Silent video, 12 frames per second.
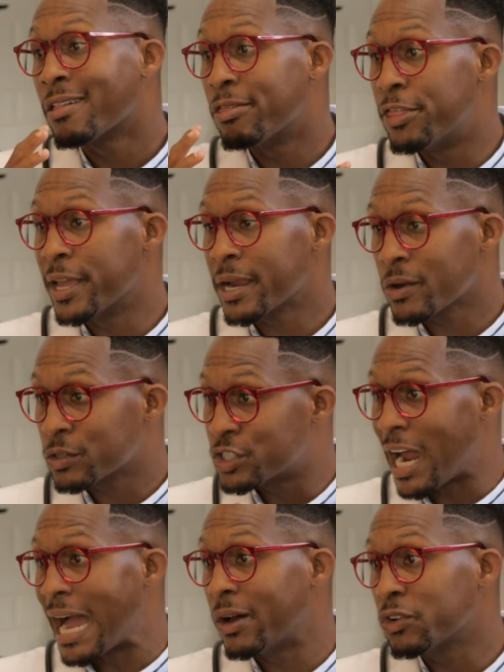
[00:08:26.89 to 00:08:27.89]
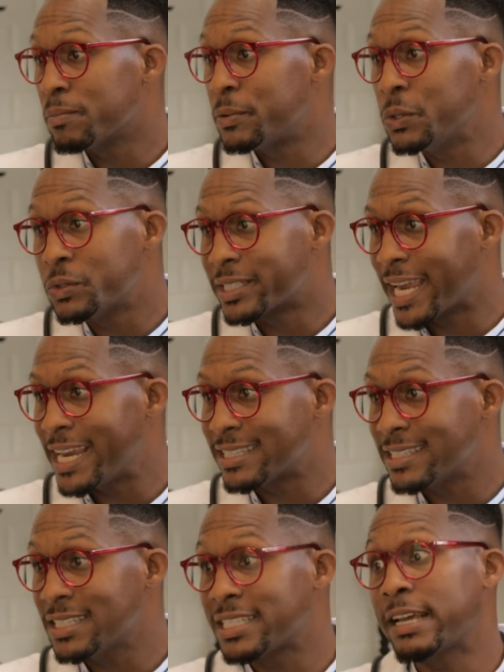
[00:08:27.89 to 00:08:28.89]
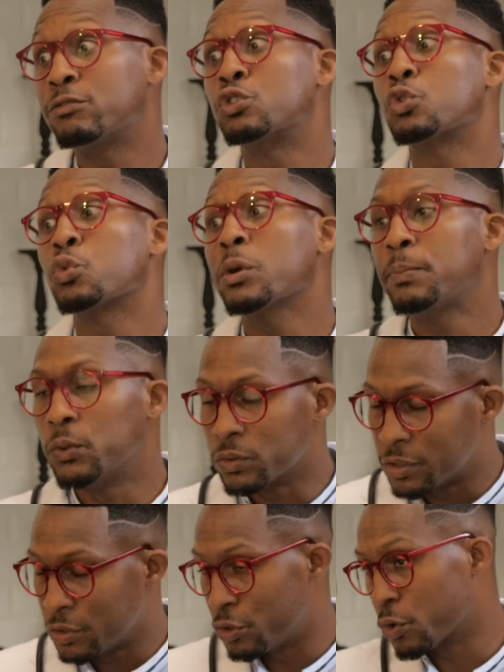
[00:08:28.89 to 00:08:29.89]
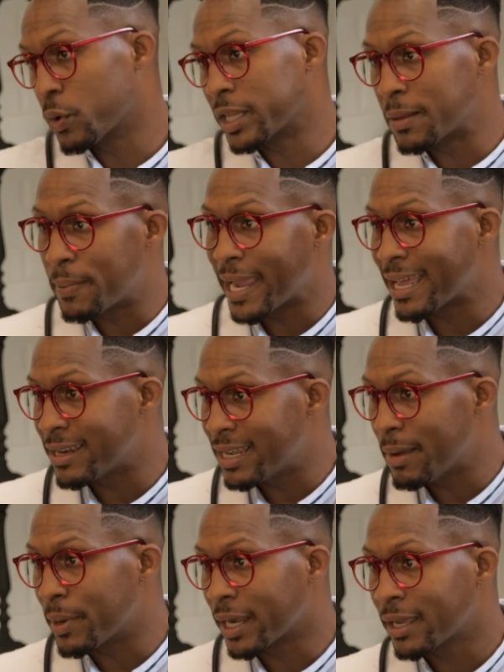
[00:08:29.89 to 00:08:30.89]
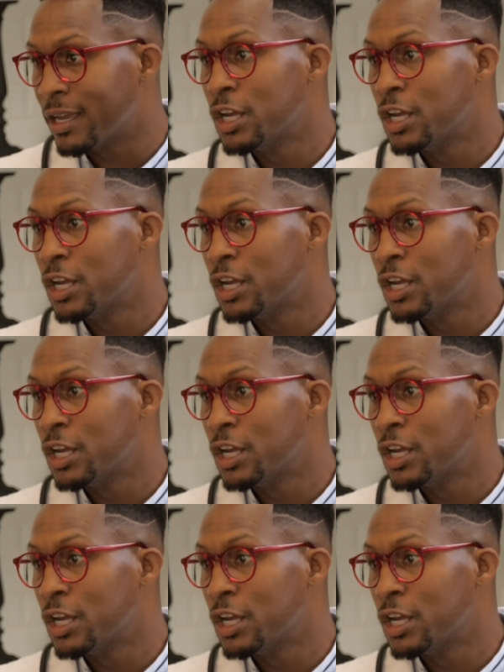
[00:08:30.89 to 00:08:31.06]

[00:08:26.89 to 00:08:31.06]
Their child abuse cases have tripled during the pandemic.